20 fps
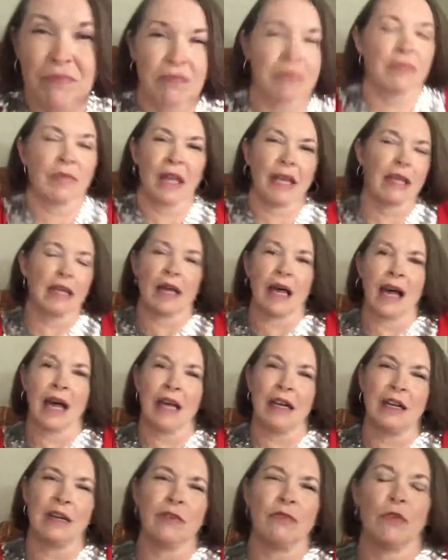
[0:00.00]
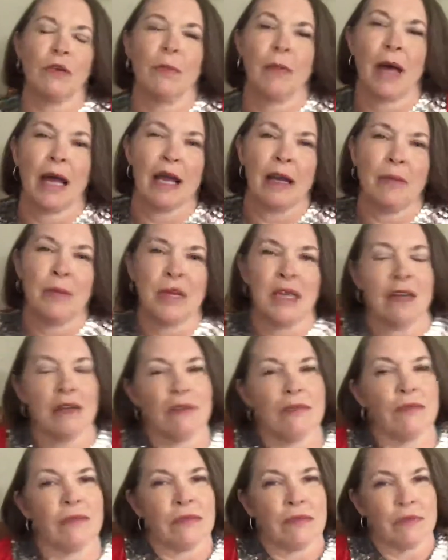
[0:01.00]
They kind of remind me of
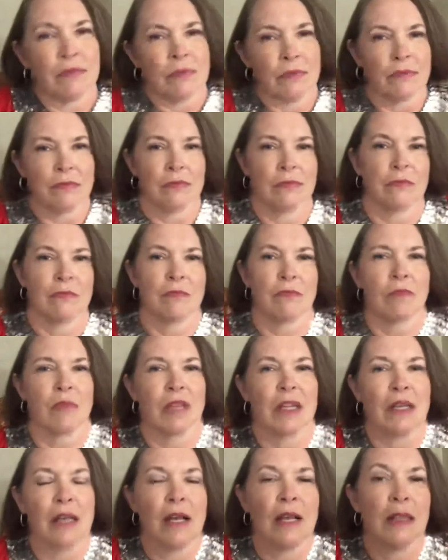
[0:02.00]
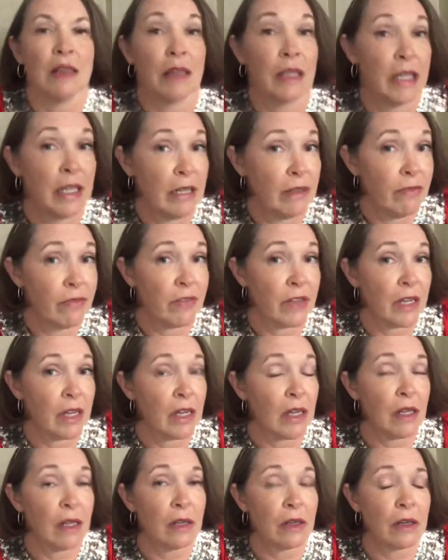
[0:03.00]
a leaf
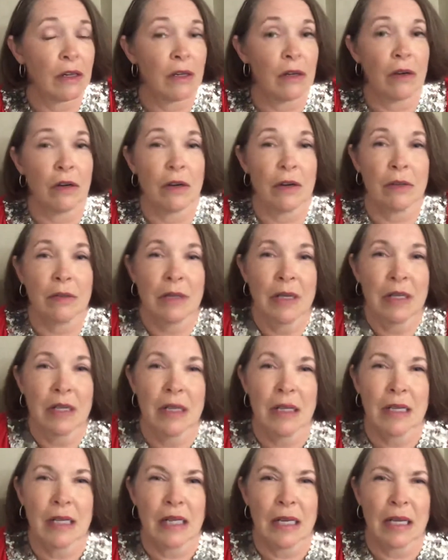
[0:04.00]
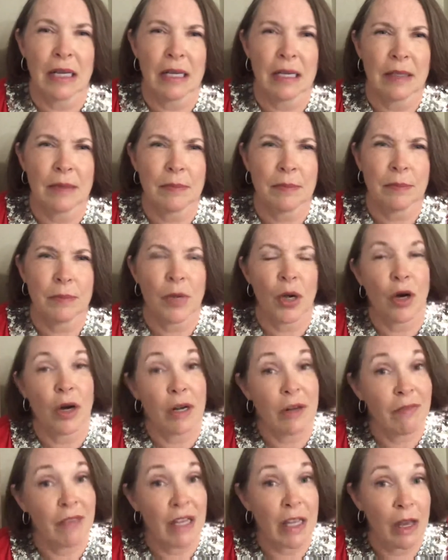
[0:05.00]
color or part
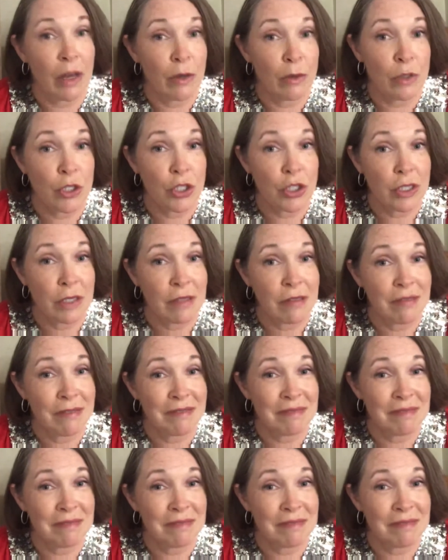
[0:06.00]
of the ocean.